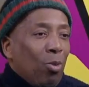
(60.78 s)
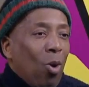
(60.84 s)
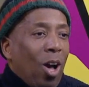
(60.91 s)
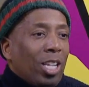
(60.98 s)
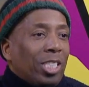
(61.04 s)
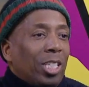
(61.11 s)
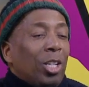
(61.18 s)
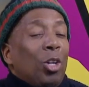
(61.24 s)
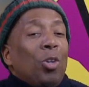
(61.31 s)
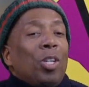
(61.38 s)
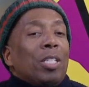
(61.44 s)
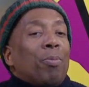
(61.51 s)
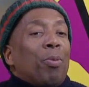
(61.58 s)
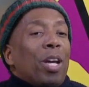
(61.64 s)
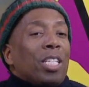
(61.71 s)
Washington. Who is
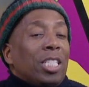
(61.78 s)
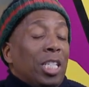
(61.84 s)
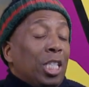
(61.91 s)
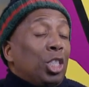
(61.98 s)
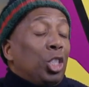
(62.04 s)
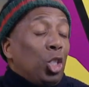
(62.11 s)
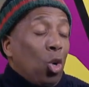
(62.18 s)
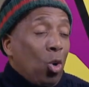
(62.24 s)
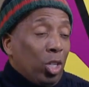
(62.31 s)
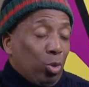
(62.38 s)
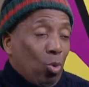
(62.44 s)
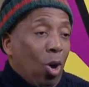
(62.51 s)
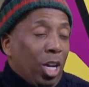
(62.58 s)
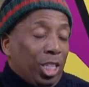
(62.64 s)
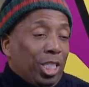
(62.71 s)
President George
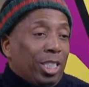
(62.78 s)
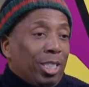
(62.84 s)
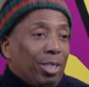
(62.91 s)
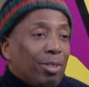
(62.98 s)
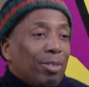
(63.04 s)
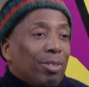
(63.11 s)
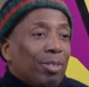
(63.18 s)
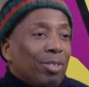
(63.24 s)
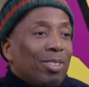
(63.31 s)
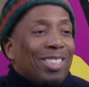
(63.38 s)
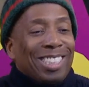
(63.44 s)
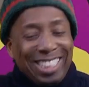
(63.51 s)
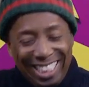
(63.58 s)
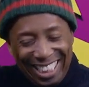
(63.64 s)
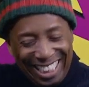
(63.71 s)
Washington? That is correct, Gary.
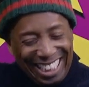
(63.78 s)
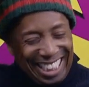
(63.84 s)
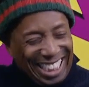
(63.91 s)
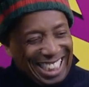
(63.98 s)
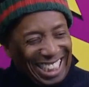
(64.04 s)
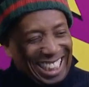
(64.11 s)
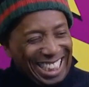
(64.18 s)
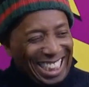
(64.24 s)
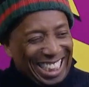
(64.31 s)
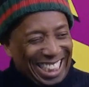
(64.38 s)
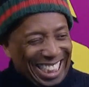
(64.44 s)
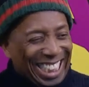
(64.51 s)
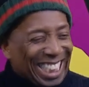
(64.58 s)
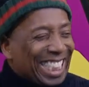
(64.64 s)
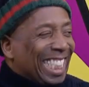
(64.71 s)
You have 2
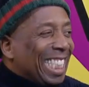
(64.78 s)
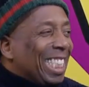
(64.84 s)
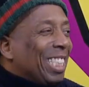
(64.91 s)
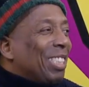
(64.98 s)
points.